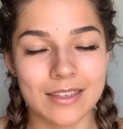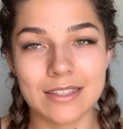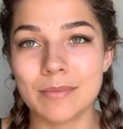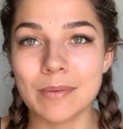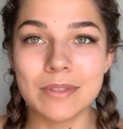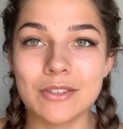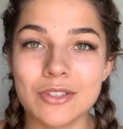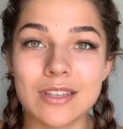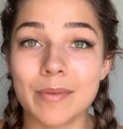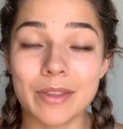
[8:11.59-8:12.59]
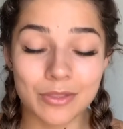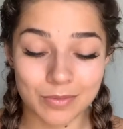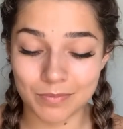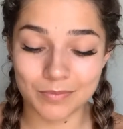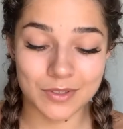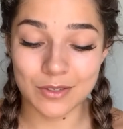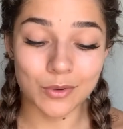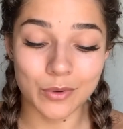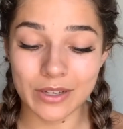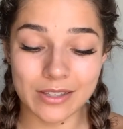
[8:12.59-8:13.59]
Sometimes they just come in so
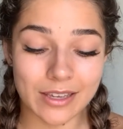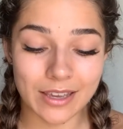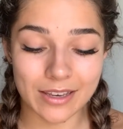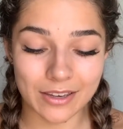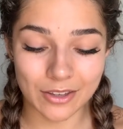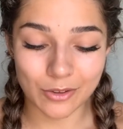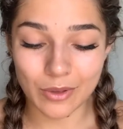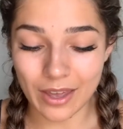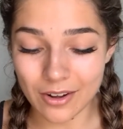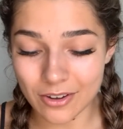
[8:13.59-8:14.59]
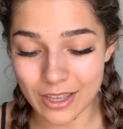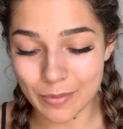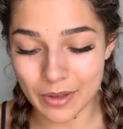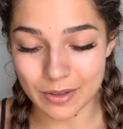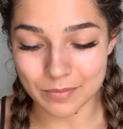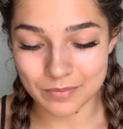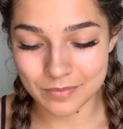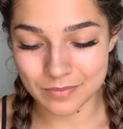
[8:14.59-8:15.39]
quickly and you cannot keep up.